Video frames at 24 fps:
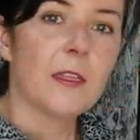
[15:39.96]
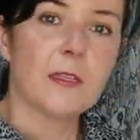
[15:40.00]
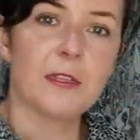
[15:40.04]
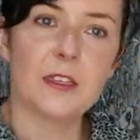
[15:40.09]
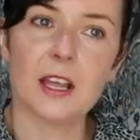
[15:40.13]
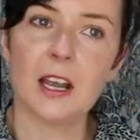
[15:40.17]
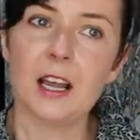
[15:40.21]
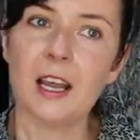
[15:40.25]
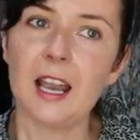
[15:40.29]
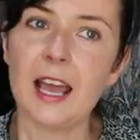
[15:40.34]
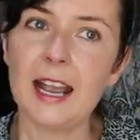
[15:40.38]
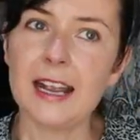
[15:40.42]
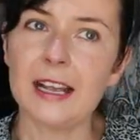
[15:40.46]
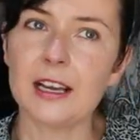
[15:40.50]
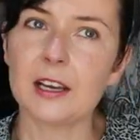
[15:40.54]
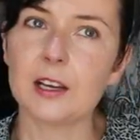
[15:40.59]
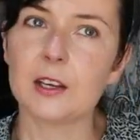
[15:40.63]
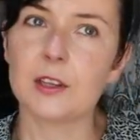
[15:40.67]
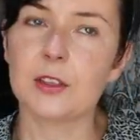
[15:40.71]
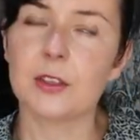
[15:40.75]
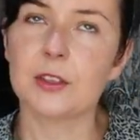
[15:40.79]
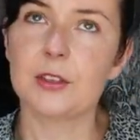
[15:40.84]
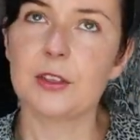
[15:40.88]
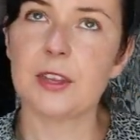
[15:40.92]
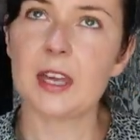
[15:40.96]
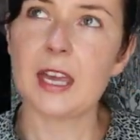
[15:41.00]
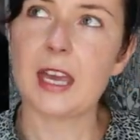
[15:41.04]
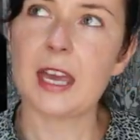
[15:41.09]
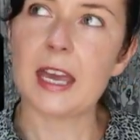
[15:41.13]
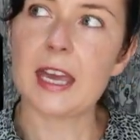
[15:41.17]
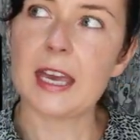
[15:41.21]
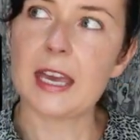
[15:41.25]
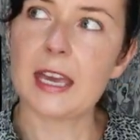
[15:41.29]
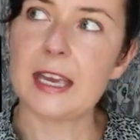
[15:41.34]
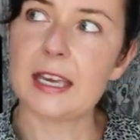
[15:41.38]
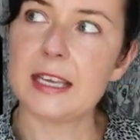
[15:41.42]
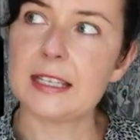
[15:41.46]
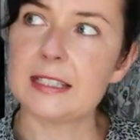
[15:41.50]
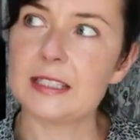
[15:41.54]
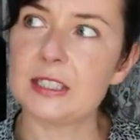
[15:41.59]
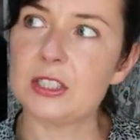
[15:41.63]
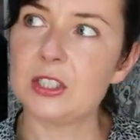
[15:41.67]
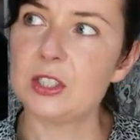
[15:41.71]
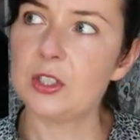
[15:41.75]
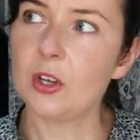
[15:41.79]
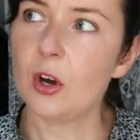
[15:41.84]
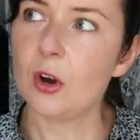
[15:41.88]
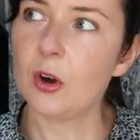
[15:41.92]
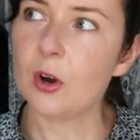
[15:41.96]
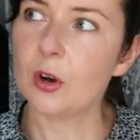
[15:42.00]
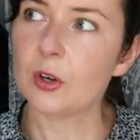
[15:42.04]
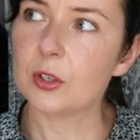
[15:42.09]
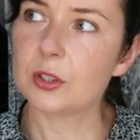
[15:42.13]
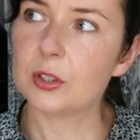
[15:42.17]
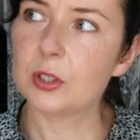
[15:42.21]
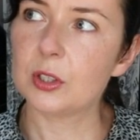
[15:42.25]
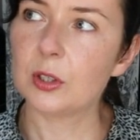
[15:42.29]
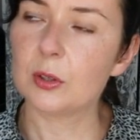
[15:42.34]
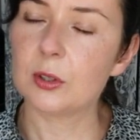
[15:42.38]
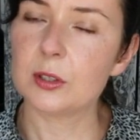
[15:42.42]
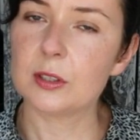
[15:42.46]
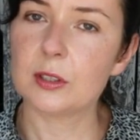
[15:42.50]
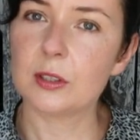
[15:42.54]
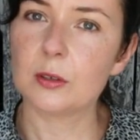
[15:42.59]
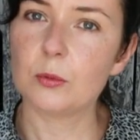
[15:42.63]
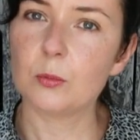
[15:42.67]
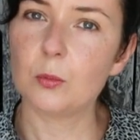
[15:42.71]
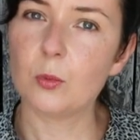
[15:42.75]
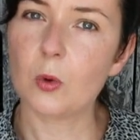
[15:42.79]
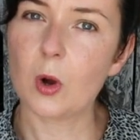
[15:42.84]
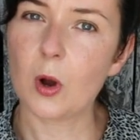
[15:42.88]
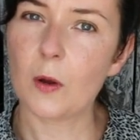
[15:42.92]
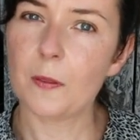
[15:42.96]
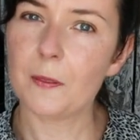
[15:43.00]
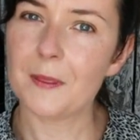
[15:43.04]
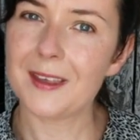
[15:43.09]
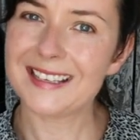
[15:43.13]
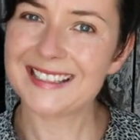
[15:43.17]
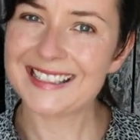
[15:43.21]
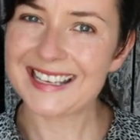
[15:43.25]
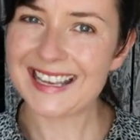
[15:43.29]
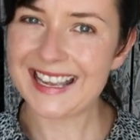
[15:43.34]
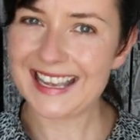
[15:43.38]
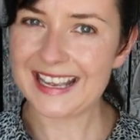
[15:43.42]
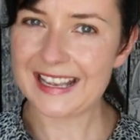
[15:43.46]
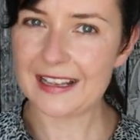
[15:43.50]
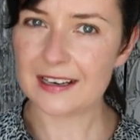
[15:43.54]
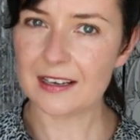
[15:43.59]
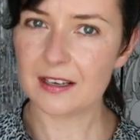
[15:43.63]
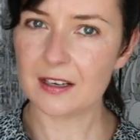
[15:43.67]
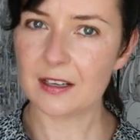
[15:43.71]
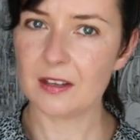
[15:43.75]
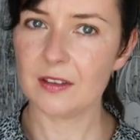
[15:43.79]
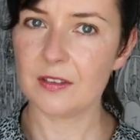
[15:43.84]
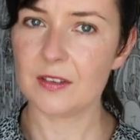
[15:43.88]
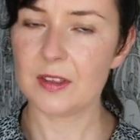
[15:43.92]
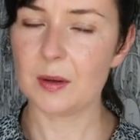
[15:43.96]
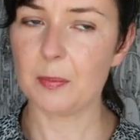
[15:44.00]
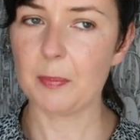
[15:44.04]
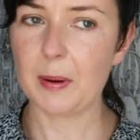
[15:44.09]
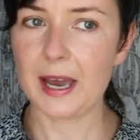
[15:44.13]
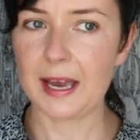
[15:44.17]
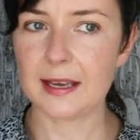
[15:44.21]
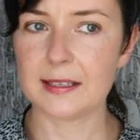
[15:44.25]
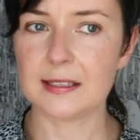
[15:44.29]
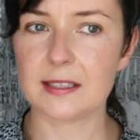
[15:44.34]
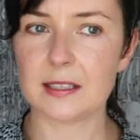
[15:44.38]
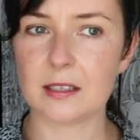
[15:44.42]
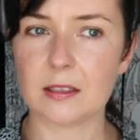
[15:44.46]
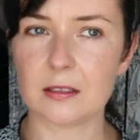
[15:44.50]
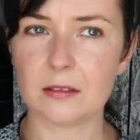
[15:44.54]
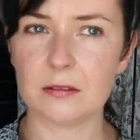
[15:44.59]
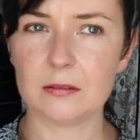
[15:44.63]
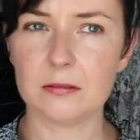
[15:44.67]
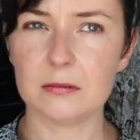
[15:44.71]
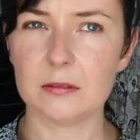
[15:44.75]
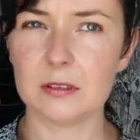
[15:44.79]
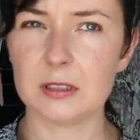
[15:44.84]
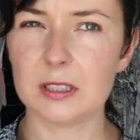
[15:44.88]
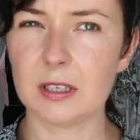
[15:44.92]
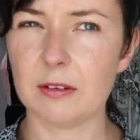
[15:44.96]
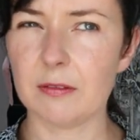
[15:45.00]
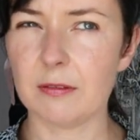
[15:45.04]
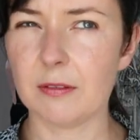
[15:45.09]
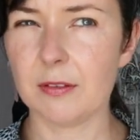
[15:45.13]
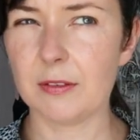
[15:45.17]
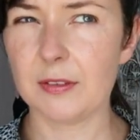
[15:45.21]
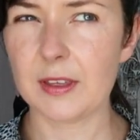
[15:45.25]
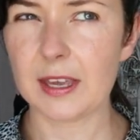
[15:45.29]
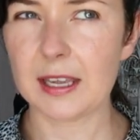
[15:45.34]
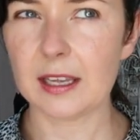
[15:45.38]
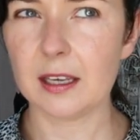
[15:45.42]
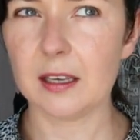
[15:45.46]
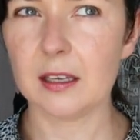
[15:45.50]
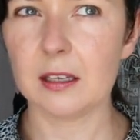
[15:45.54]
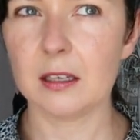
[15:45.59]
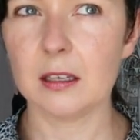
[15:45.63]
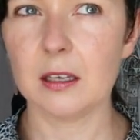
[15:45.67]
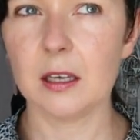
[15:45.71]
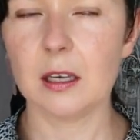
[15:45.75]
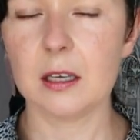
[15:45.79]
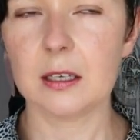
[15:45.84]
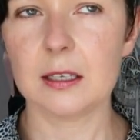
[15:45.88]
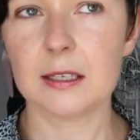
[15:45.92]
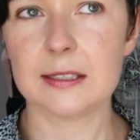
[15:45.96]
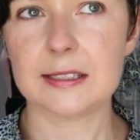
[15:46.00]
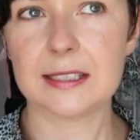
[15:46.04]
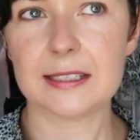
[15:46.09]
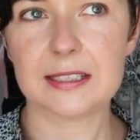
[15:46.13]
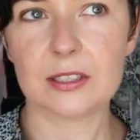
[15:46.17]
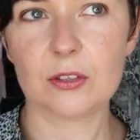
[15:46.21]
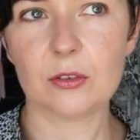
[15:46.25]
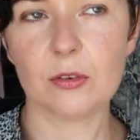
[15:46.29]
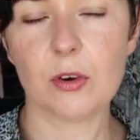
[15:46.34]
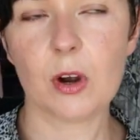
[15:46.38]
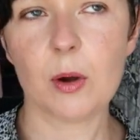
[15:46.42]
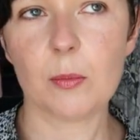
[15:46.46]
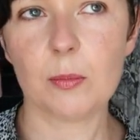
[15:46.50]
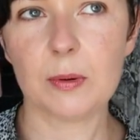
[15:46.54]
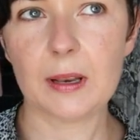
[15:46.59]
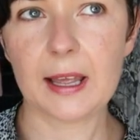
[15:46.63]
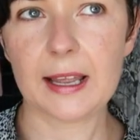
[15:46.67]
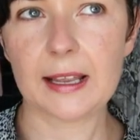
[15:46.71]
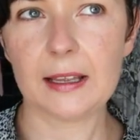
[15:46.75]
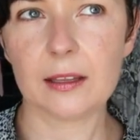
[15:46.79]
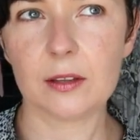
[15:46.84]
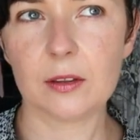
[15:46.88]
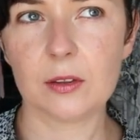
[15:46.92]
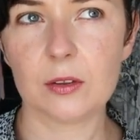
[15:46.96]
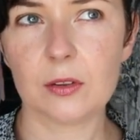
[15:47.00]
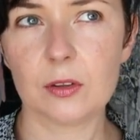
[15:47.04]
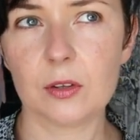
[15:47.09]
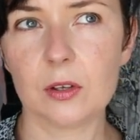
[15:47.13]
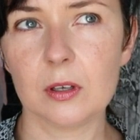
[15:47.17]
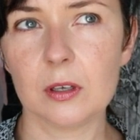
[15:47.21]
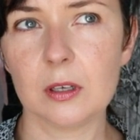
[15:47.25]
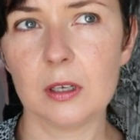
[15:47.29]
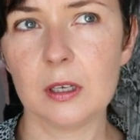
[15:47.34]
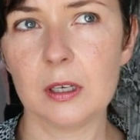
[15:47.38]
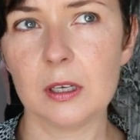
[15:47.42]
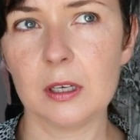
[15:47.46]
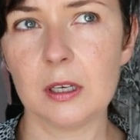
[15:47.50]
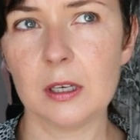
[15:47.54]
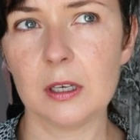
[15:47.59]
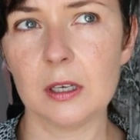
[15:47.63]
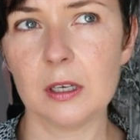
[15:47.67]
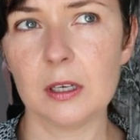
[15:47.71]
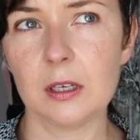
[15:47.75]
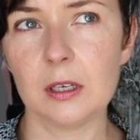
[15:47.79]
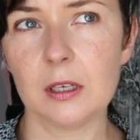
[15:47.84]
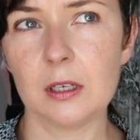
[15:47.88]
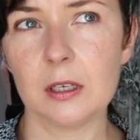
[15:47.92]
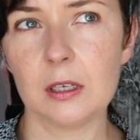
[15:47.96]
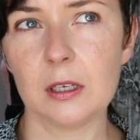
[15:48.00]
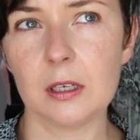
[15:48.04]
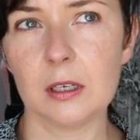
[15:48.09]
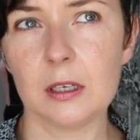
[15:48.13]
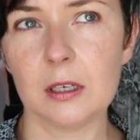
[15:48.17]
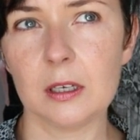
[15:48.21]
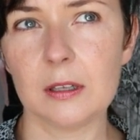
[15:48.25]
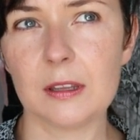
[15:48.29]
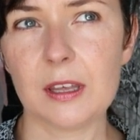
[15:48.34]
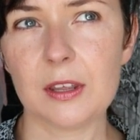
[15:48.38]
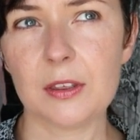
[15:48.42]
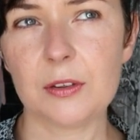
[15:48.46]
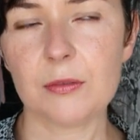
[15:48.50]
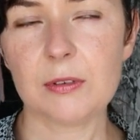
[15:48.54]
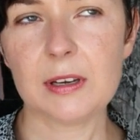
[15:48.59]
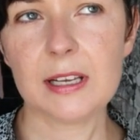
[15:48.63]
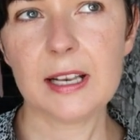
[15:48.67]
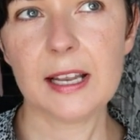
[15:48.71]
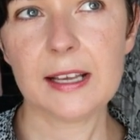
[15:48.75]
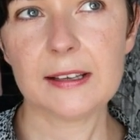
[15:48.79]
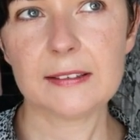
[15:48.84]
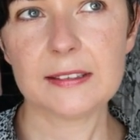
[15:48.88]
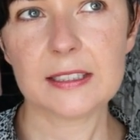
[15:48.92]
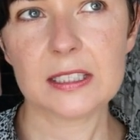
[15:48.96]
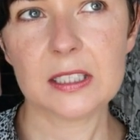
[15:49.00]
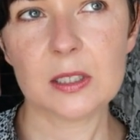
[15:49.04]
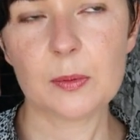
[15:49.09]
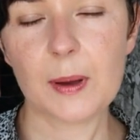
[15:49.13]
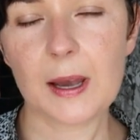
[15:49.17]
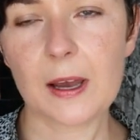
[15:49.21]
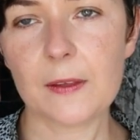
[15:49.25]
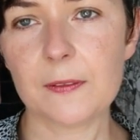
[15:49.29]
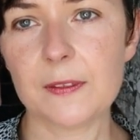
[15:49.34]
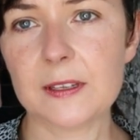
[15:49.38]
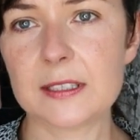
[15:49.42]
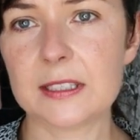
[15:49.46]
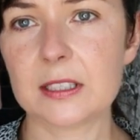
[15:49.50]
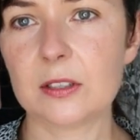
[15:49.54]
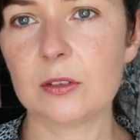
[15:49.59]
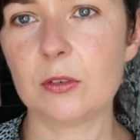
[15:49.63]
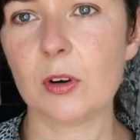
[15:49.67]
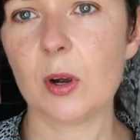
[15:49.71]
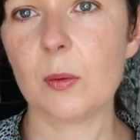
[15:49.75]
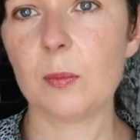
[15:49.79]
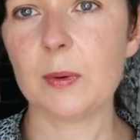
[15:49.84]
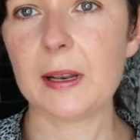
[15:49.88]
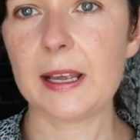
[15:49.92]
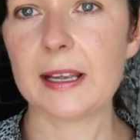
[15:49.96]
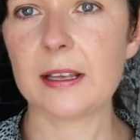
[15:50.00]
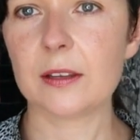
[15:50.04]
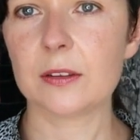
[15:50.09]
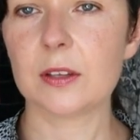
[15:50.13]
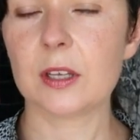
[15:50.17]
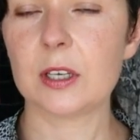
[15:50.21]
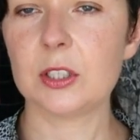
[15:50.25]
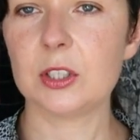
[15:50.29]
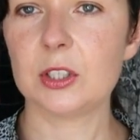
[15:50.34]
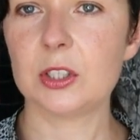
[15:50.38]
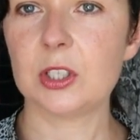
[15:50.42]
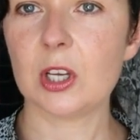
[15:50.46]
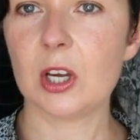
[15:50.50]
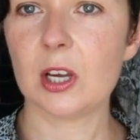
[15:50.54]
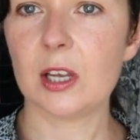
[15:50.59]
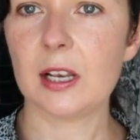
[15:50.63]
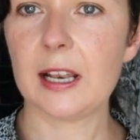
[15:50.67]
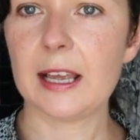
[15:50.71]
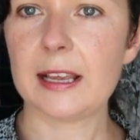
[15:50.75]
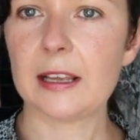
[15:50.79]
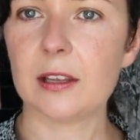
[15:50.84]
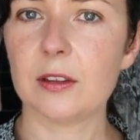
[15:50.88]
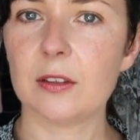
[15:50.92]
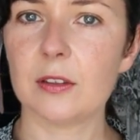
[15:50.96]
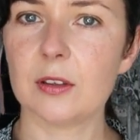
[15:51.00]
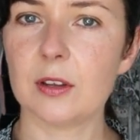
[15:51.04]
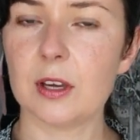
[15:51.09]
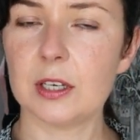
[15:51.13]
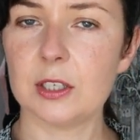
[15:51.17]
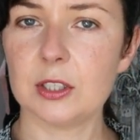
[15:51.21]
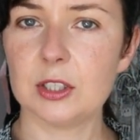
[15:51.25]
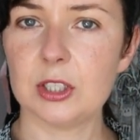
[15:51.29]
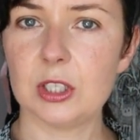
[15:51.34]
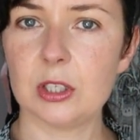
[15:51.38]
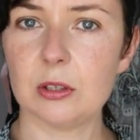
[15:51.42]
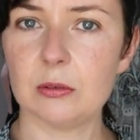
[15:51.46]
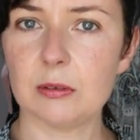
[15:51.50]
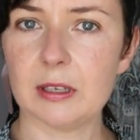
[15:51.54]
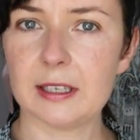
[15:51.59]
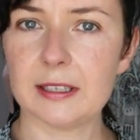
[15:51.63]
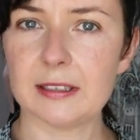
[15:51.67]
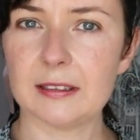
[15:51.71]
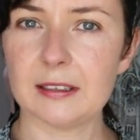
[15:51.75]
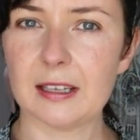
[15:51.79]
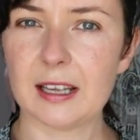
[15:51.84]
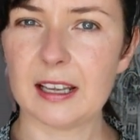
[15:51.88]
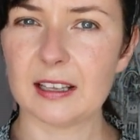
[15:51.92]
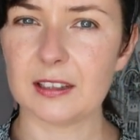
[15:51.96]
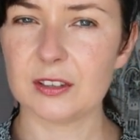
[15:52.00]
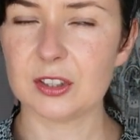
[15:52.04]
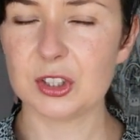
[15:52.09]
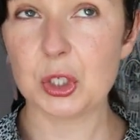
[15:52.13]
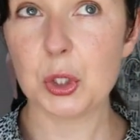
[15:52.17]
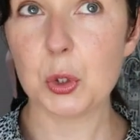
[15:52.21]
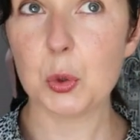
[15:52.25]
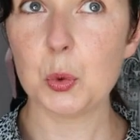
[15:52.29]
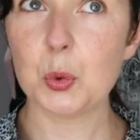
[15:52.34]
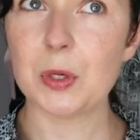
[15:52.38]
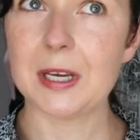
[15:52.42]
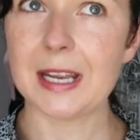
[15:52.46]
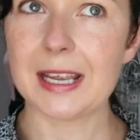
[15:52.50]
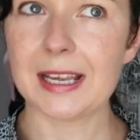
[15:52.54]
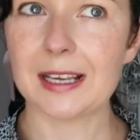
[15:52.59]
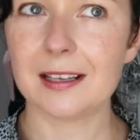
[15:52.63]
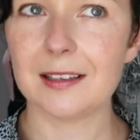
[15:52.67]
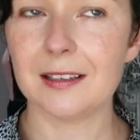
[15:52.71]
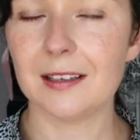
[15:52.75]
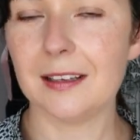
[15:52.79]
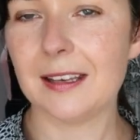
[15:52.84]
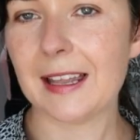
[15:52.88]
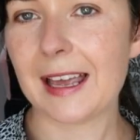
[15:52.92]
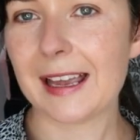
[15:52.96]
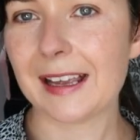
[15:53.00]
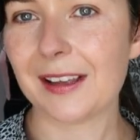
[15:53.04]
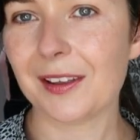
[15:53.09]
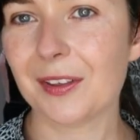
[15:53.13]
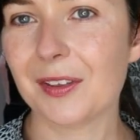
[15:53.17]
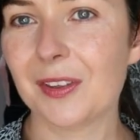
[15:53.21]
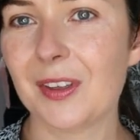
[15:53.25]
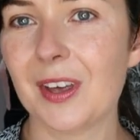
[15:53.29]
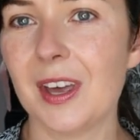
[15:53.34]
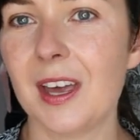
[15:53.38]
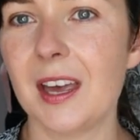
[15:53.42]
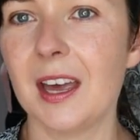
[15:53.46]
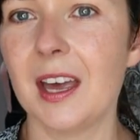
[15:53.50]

The length is not one that's in the pattern, I don't think, because there's a crop length. There are 3 lengths in the pattern. There's a crop length, a shirt length, and a tunic length.